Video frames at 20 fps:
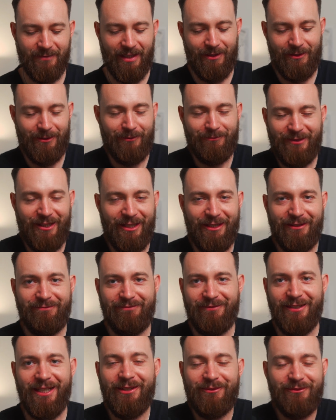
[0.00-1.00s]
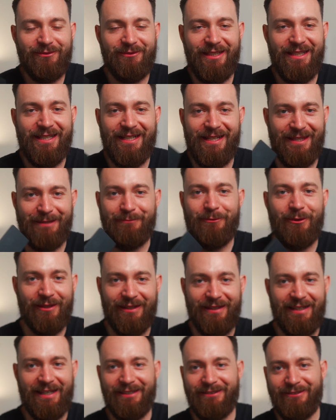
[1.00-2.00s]
don't know. You don't need anything more
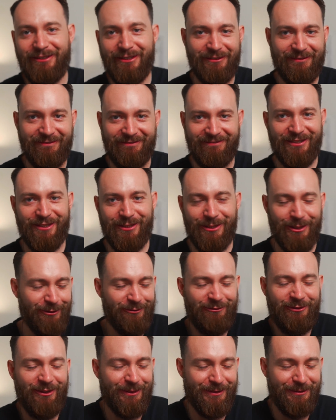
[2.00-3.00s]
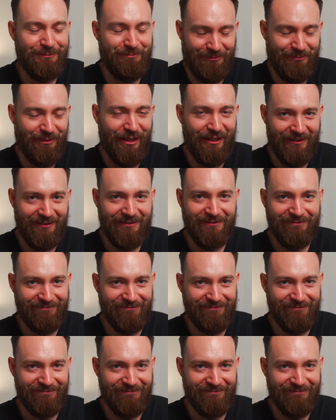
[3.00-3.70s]
than that. Just know it feels better.